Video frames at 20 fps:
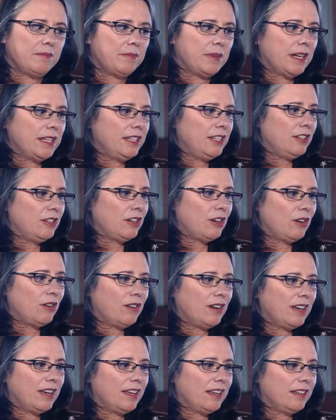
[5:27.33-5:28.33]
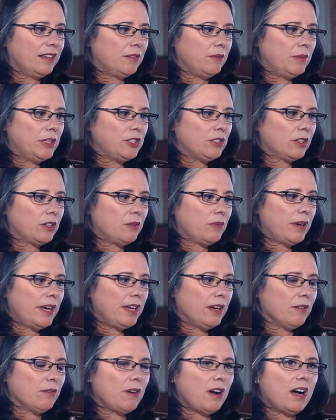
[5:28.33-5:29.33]
but you know, we took
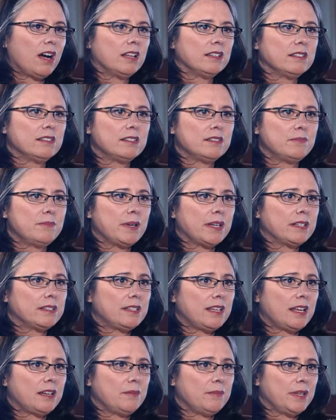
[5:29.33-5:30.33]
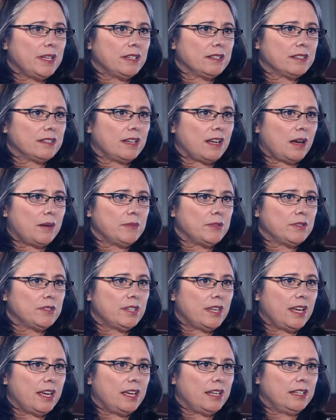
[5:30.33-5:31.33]
away Iran's biggest enemy in Saddam
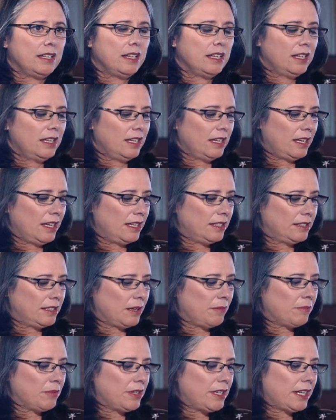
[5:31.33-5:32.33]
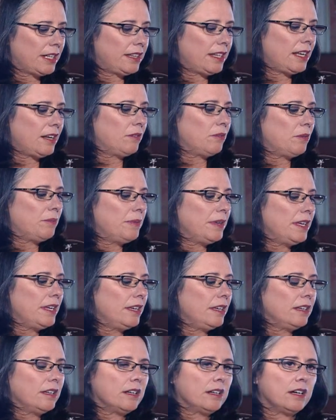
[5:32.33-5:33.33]
Hussein, and some predict that it will
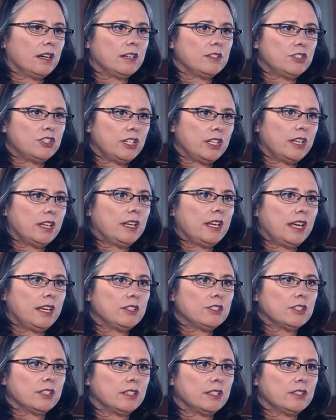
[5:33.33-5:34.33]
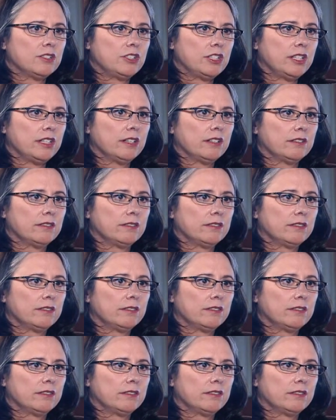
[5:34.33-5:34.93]
be a Shia nation, a Shia